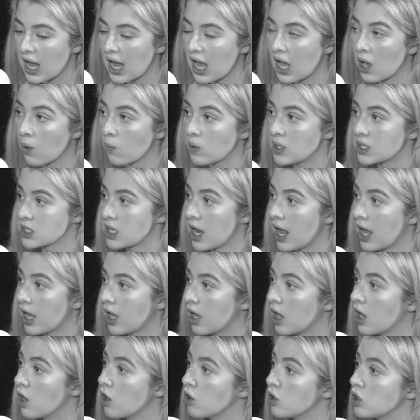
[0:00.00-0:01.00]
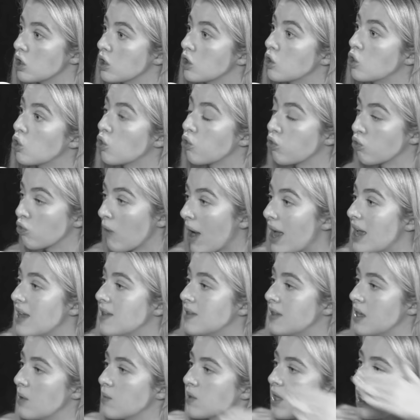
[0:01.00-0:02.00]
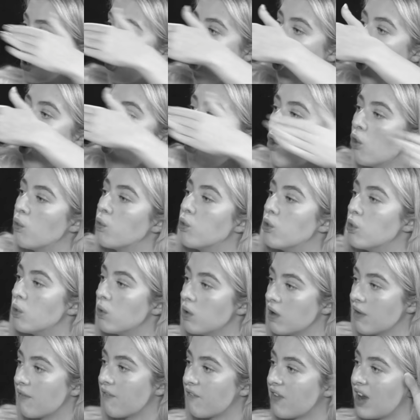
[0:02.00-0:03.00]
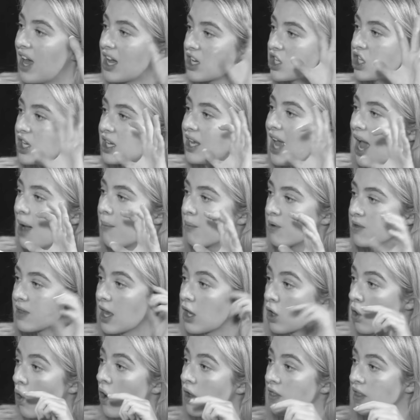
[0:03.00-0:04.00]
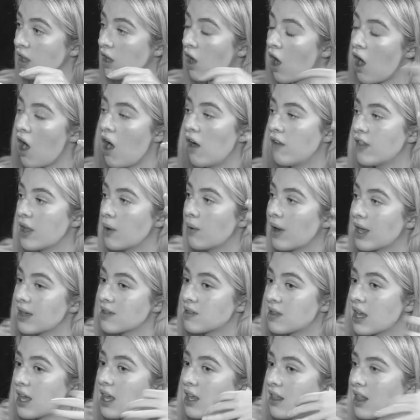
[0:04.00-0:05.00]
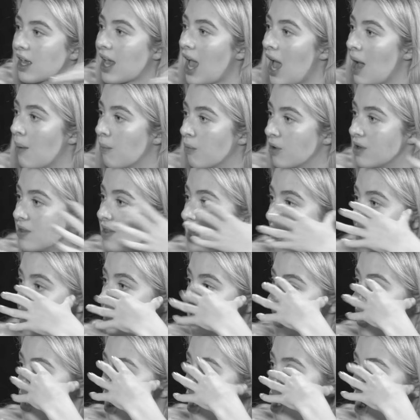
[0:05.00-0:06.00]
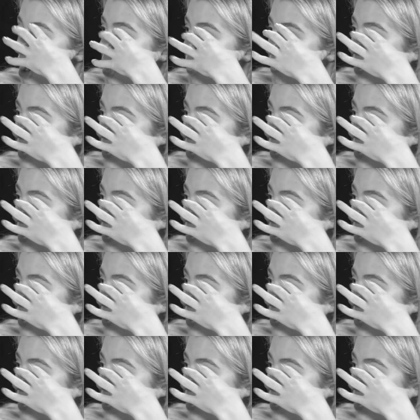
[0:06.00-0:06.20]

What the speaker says: It was like crazy. It was like a whole wall of flashing cameras. I got in the car, they were like sticking the cameras in the car